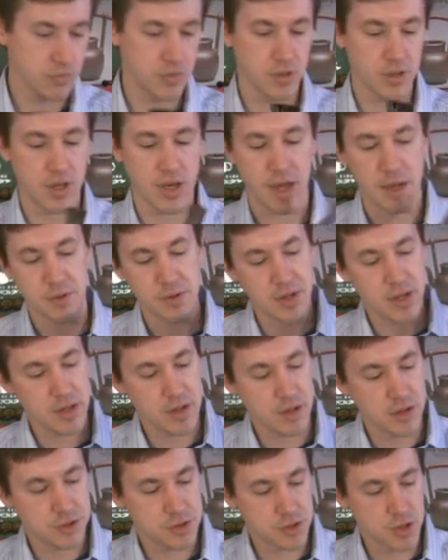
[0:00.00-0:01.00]
Okay,
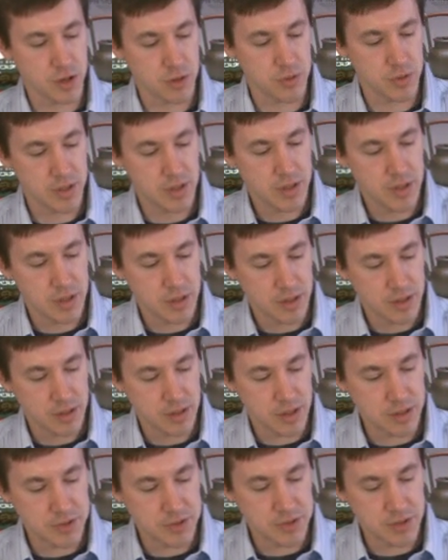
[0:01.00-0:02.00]
so
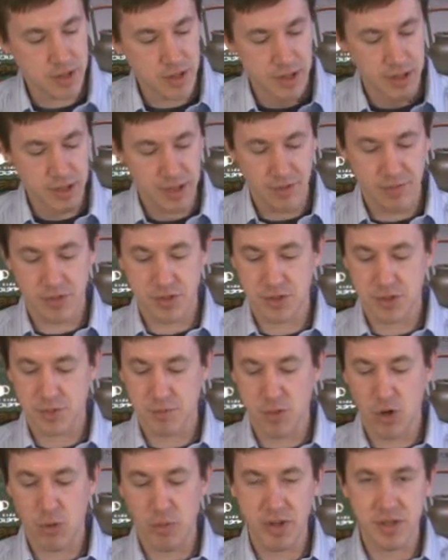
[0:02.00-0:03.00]
let's give this
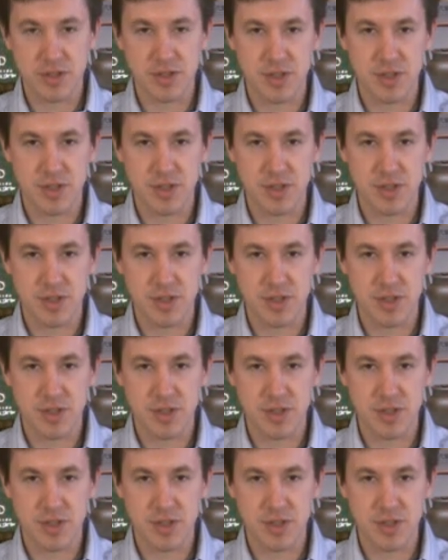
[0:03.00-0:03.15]
moment,